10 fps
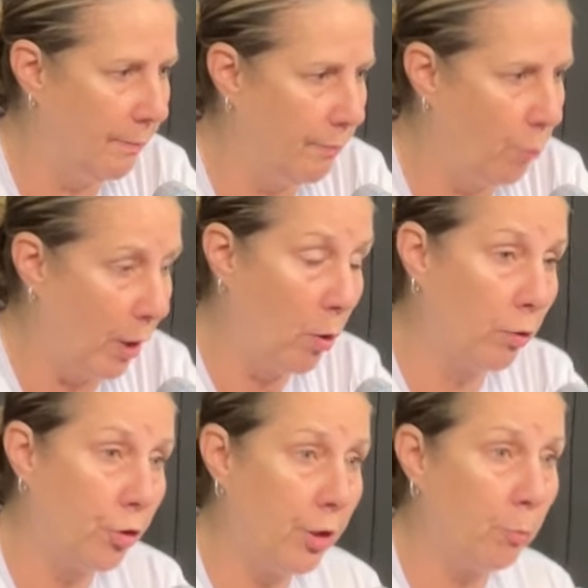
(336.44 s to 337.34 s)
where
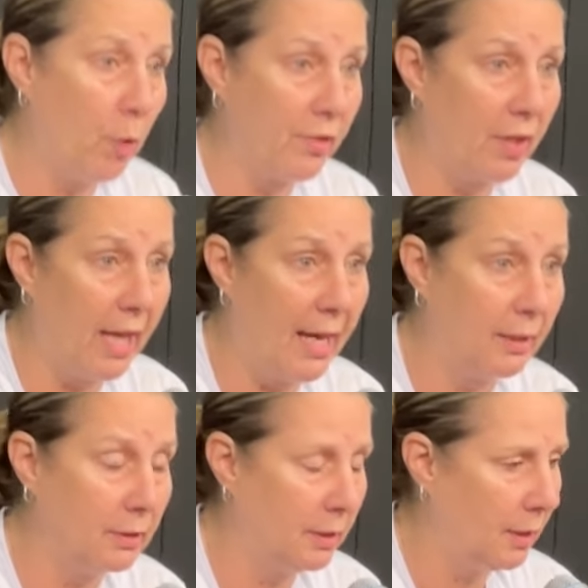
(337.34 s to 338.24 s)
ownership was
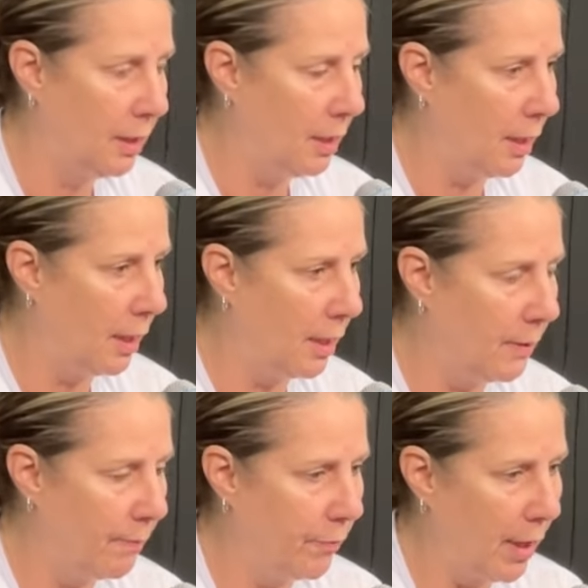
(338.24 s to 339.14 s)
then,
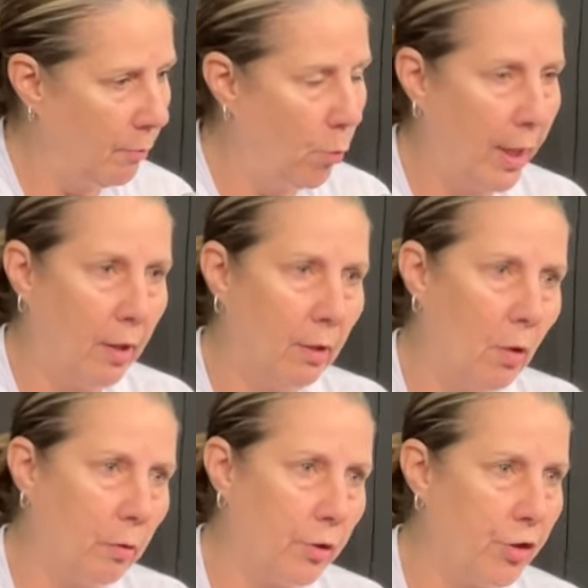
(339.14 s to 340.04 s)
and where
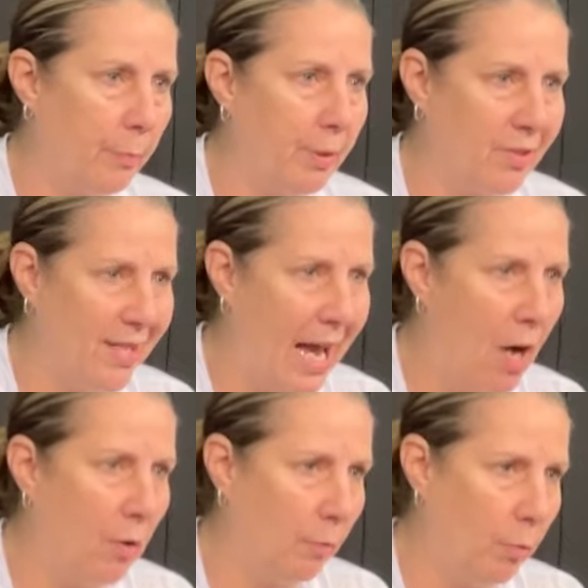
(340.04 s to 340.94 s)
ownership is
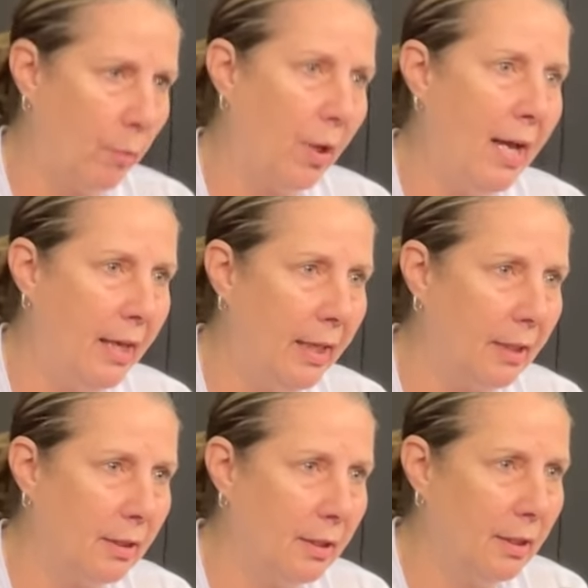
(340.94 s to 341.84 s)
now, and where we're
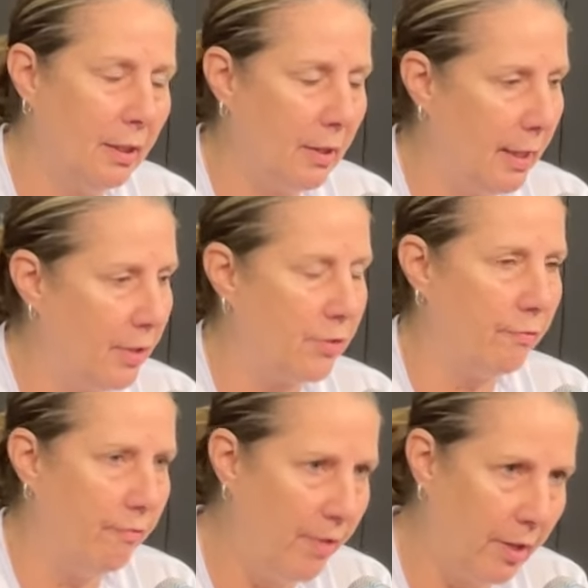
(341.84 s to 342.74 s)
heading. It is
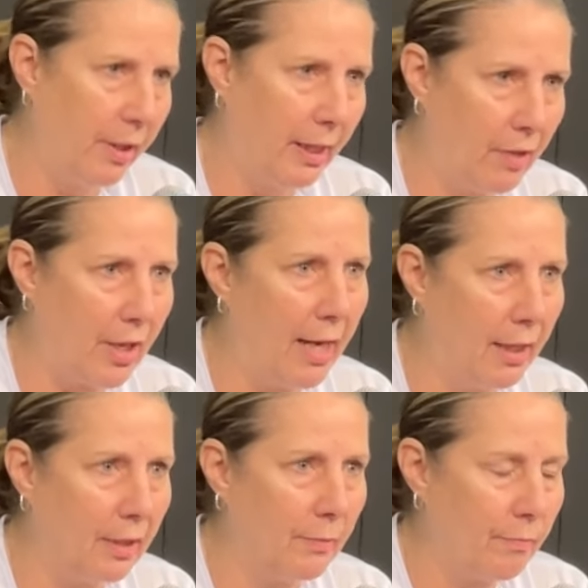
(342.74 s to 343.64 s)
very
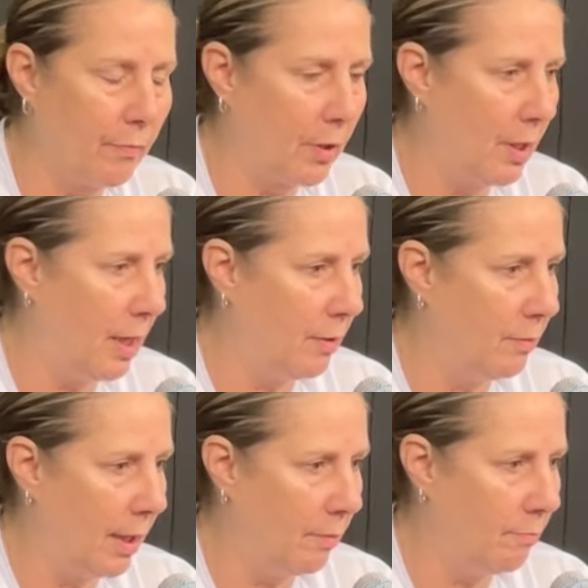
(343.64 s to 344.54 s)
exciting,
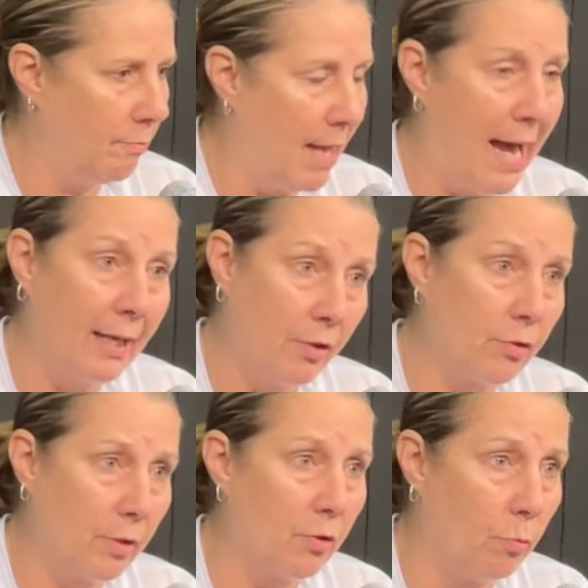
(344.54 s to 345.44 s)
and Matt
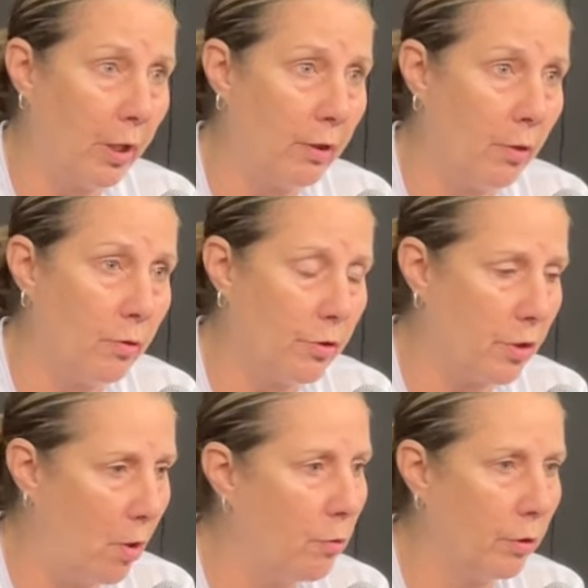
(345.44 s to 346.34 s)
is one of those
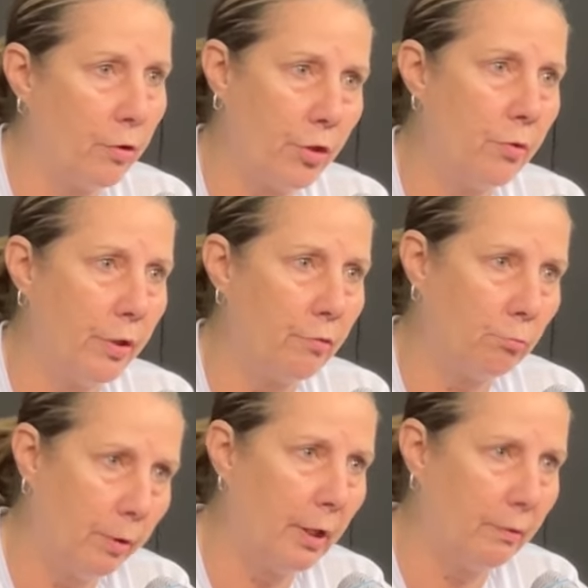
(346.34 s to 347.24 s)
owners who is
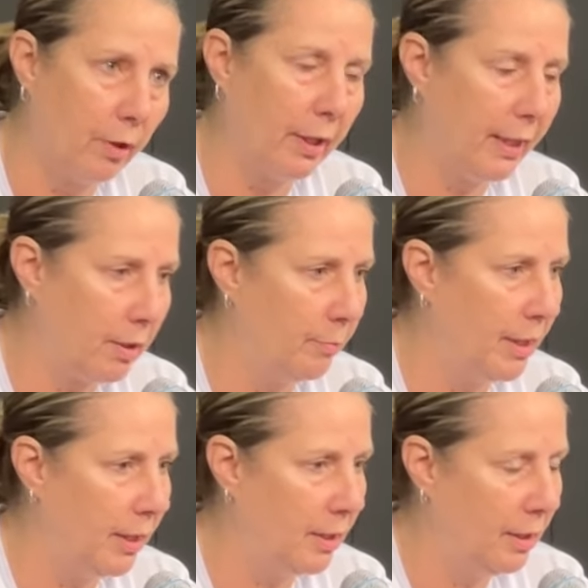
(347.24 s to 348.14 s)
really, really
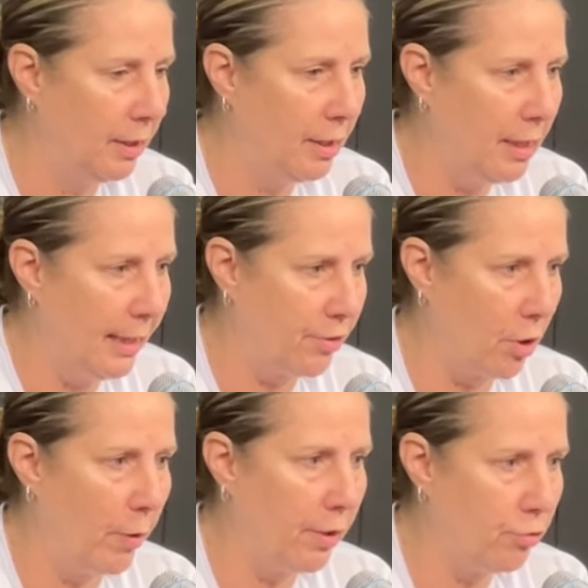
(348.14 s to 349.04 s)
committed. It's
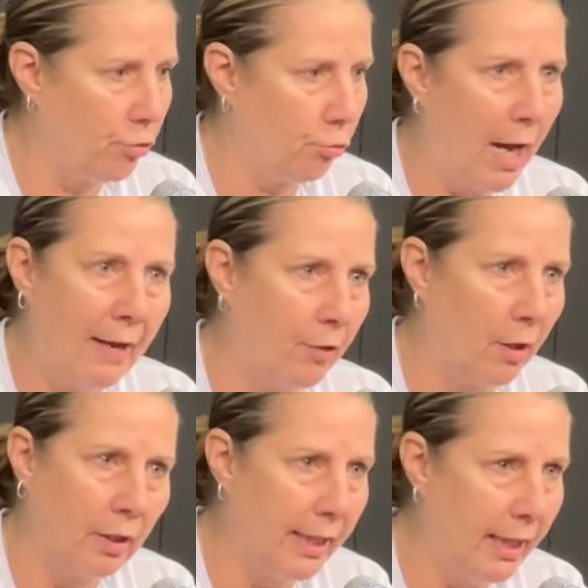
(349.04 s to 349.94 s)
going to drive
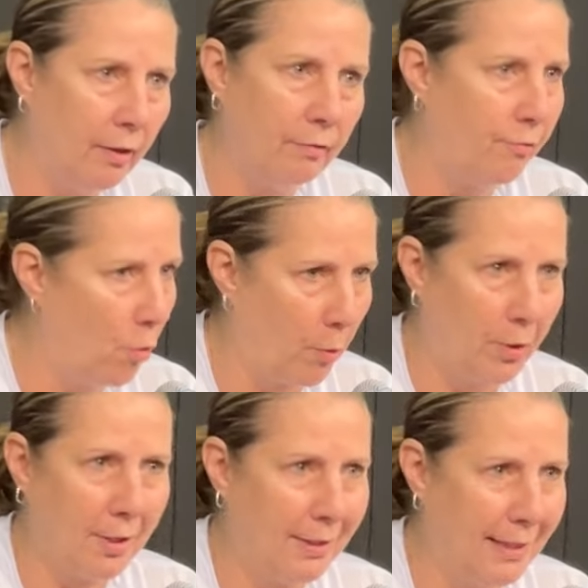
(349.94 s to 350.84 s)
our league
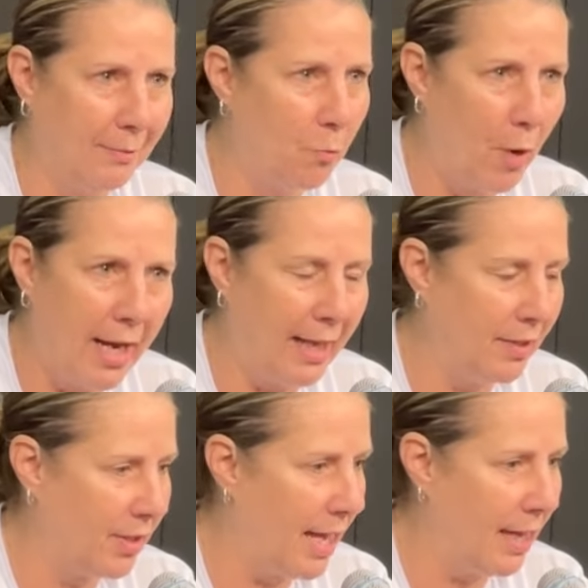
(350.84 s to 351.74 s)
forward in
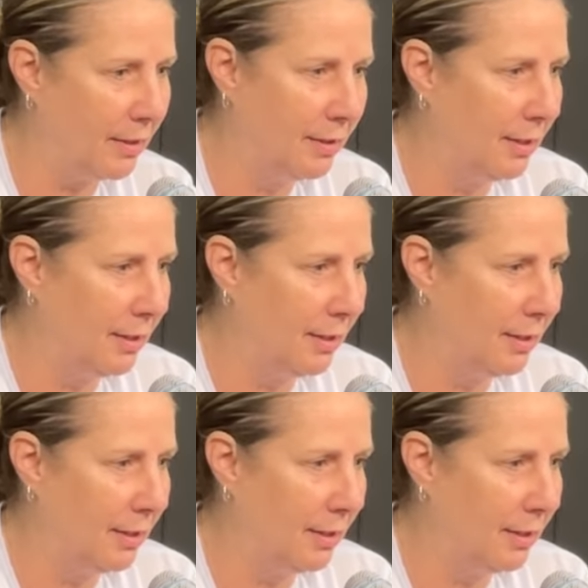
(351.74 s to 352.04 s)
ways that